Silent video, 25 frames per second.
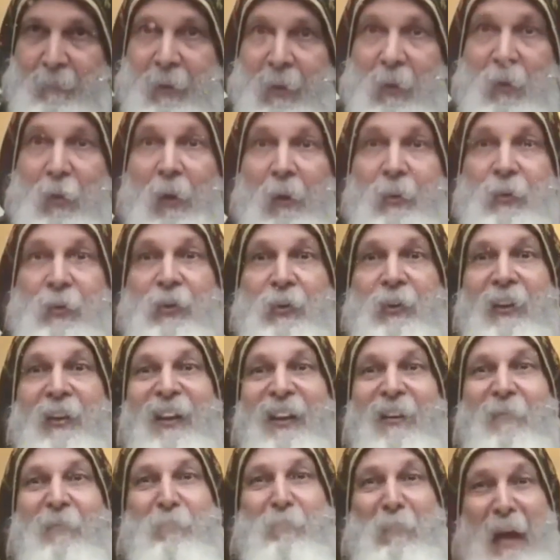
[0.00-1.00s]
Because
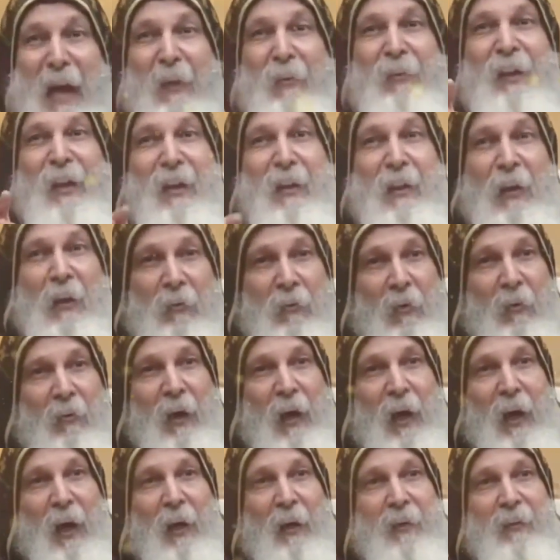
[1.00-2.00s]
Mary in the
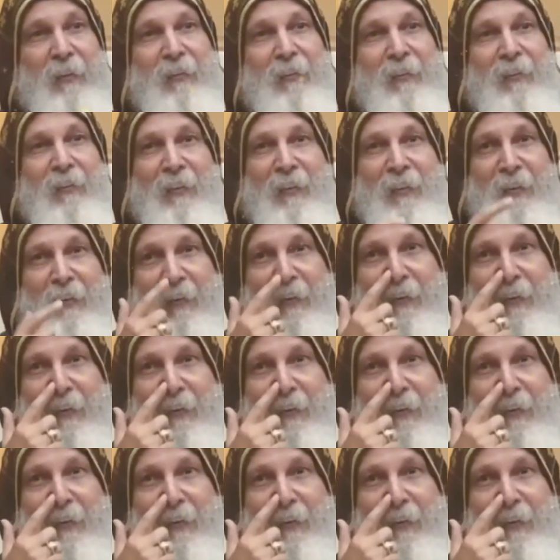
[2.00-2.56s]
Quran,